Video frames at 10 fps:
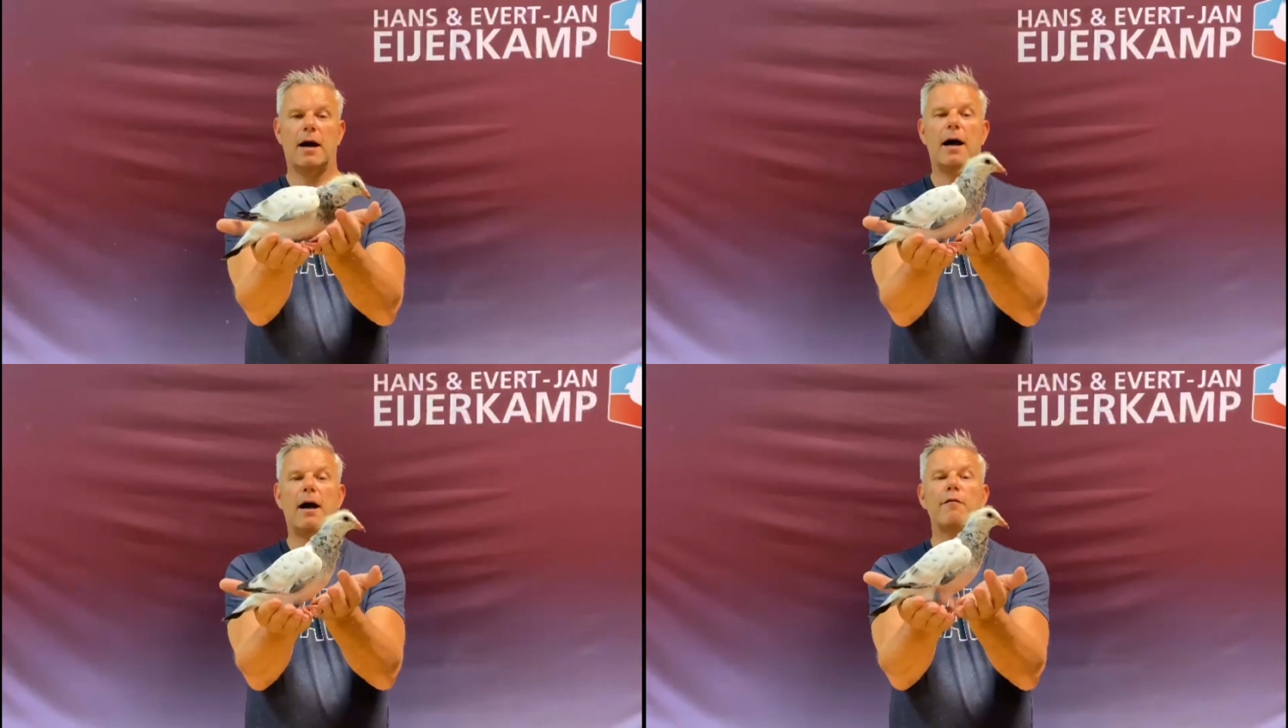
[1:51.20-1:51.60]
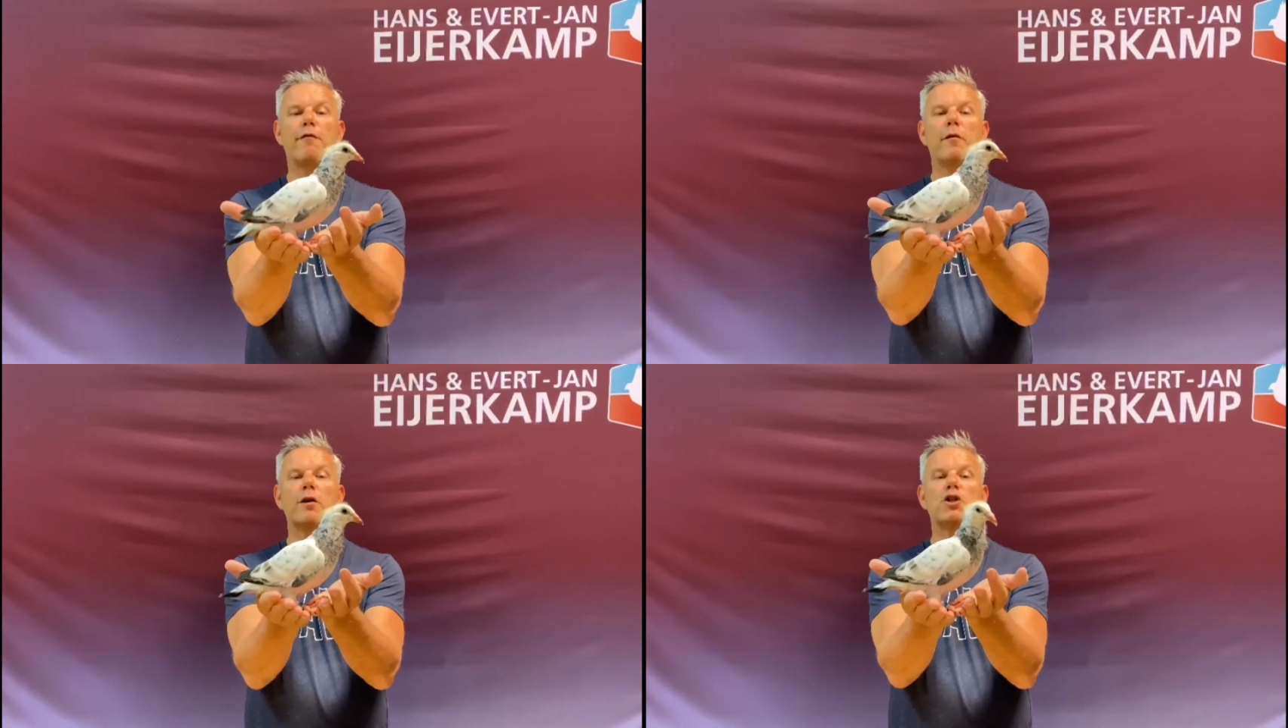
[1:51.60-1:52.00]
I'm
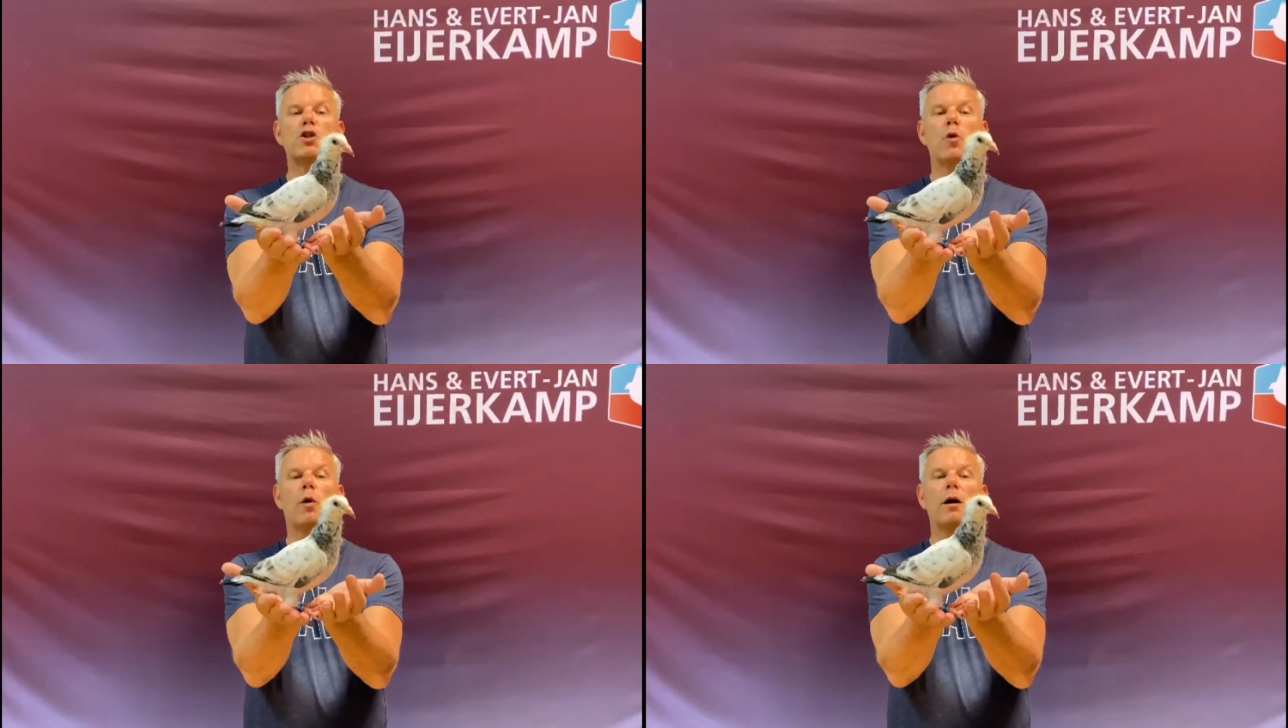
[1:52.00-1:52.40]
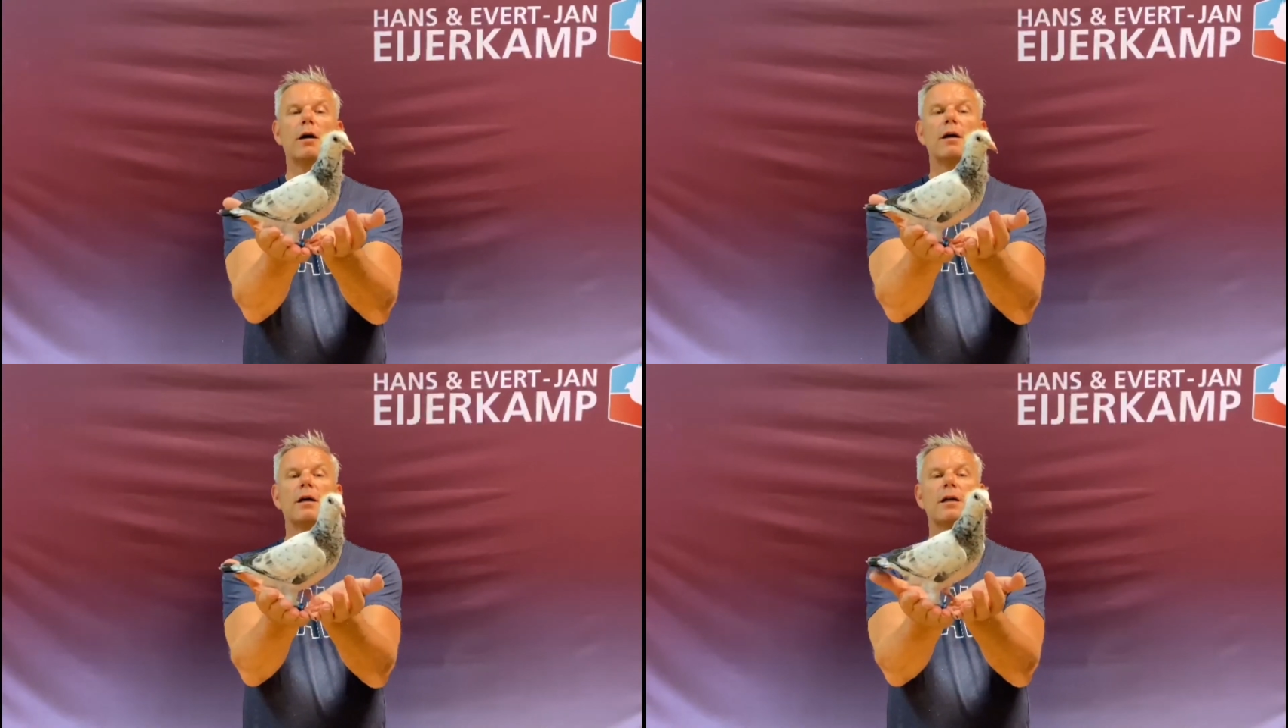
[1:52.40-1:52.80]
very
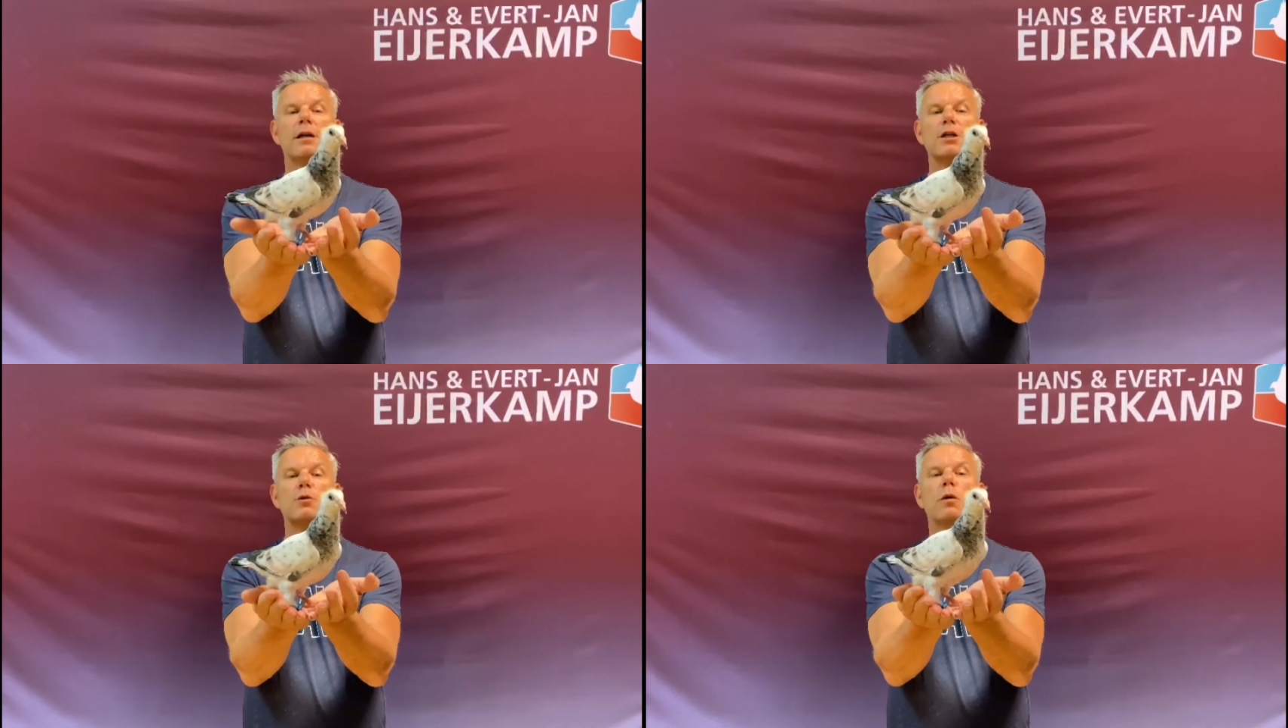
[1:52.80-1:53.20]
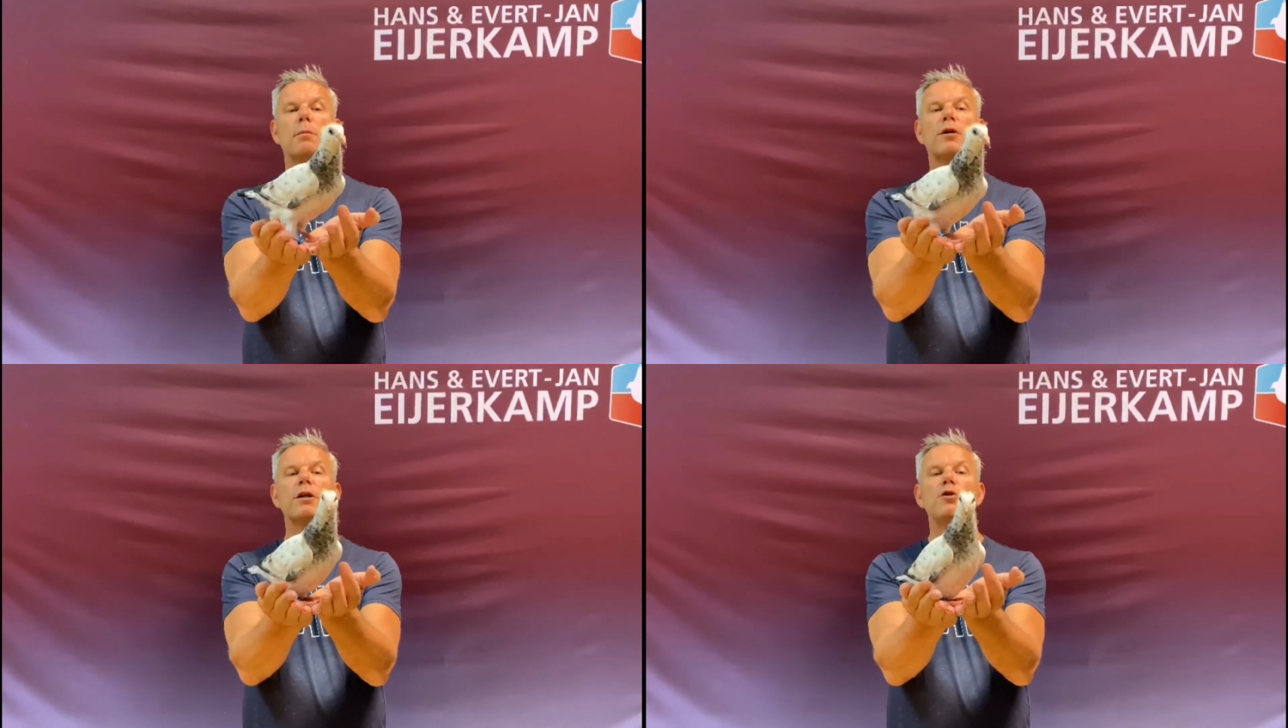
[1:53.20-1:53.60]
sure this will
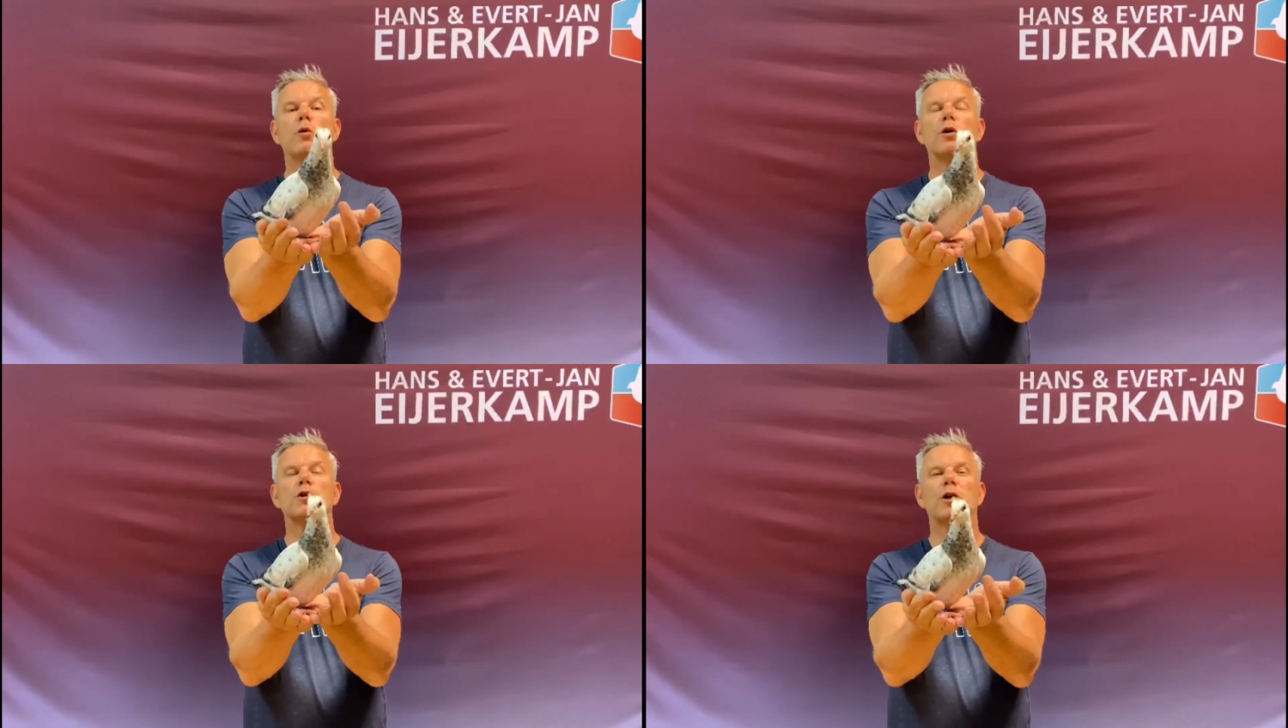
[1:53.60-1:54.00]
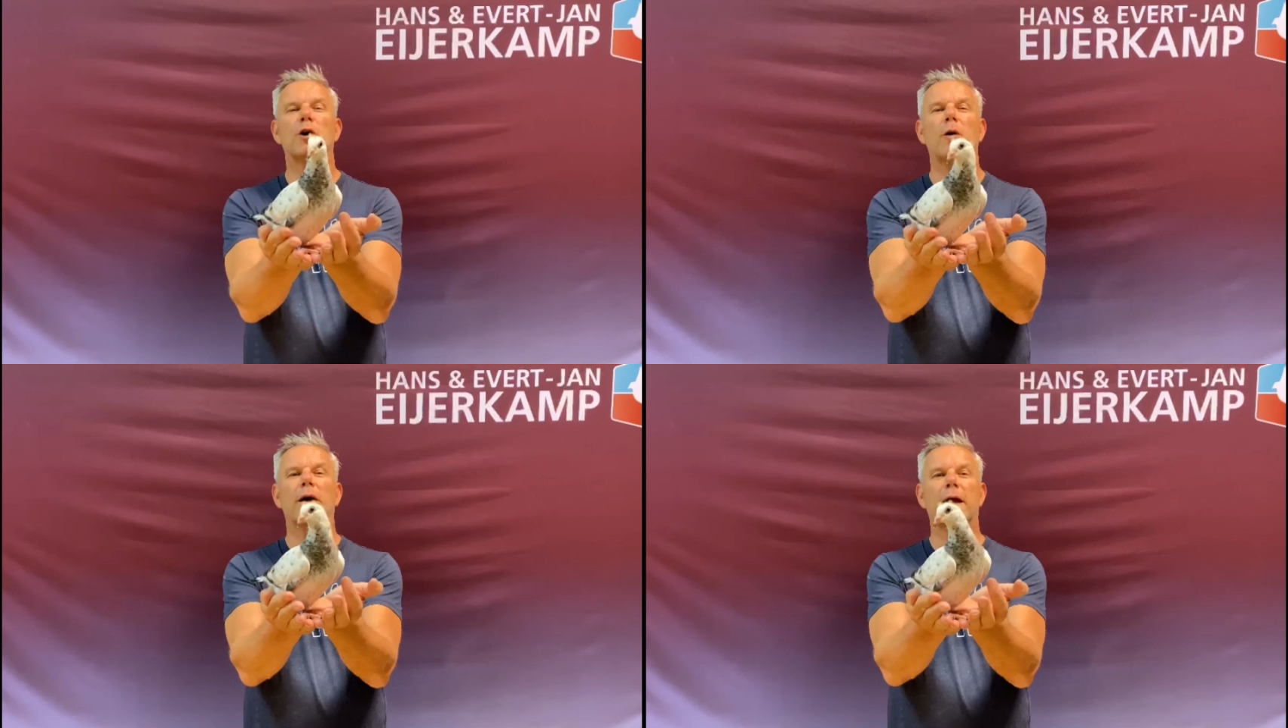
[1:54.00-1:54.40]
breed you
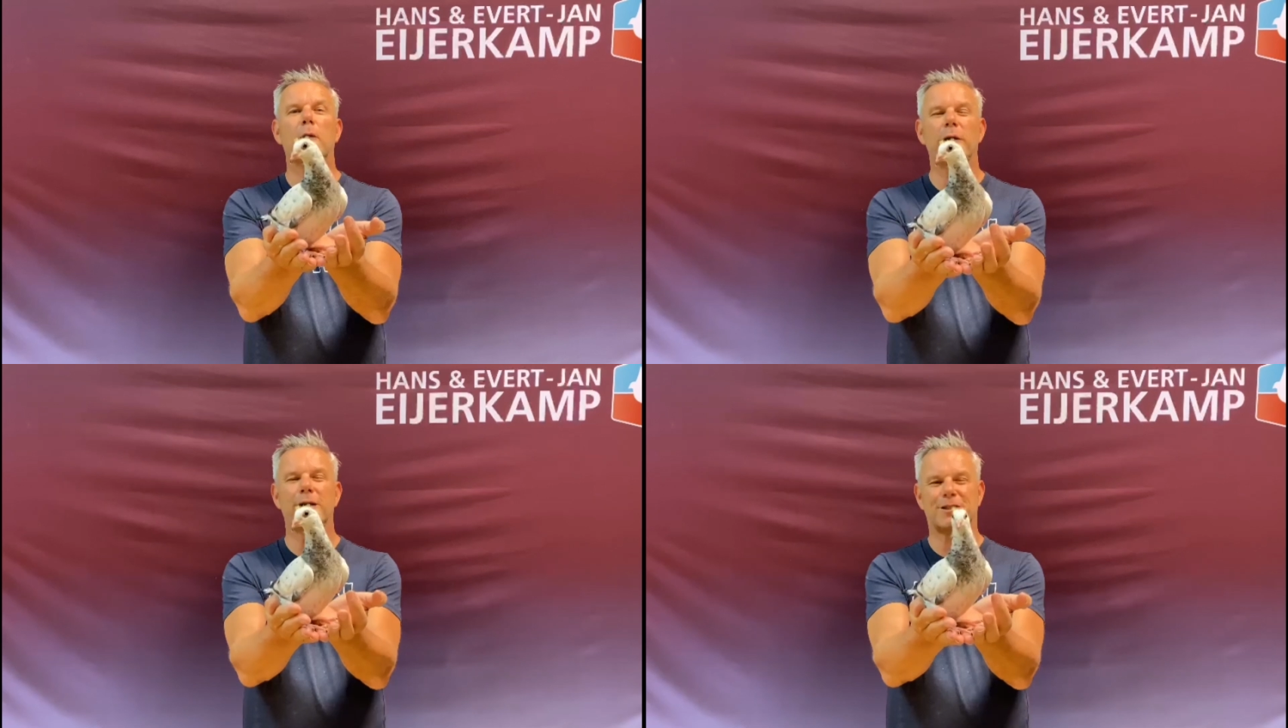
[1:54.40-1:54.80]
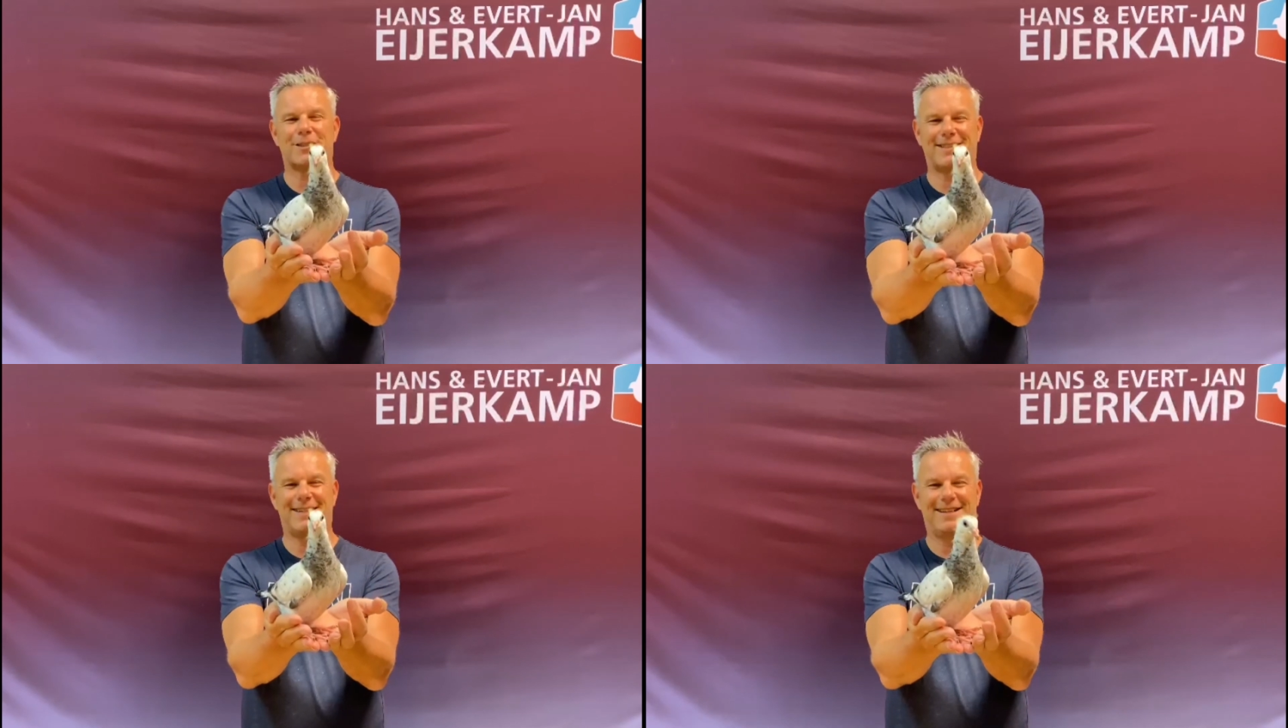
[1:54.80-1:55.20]
also again
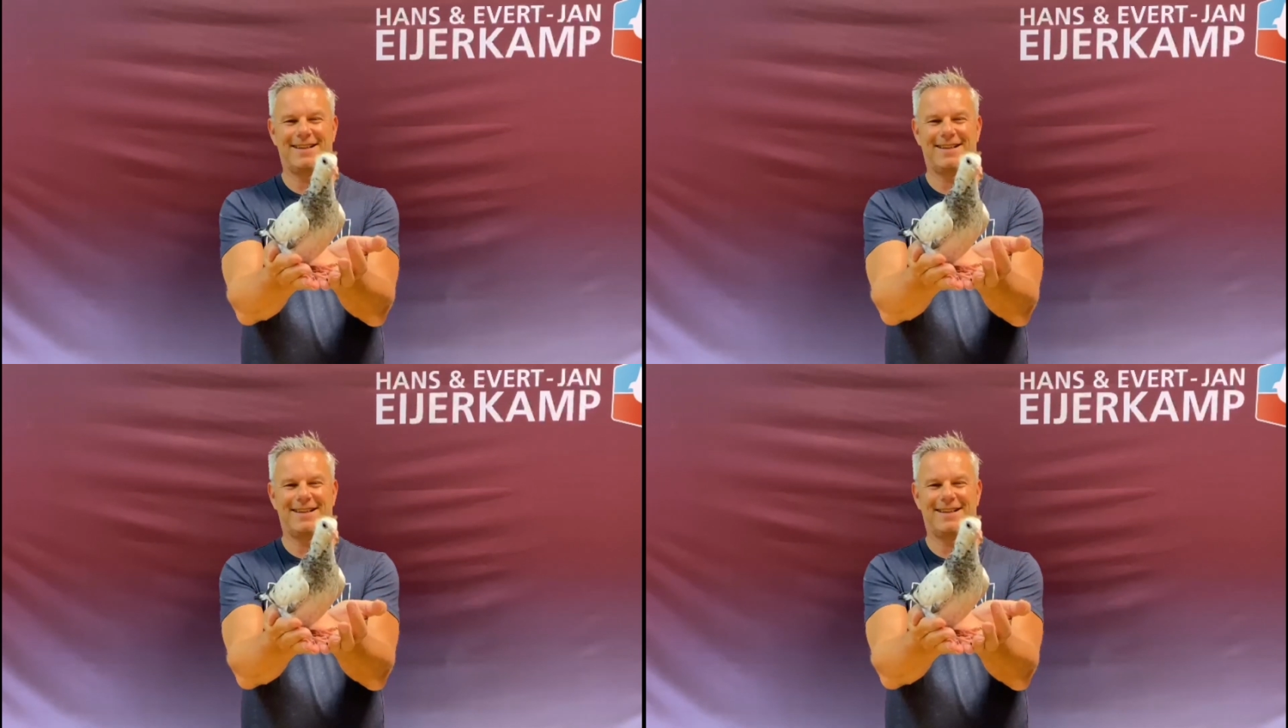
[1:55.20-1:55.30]
winners.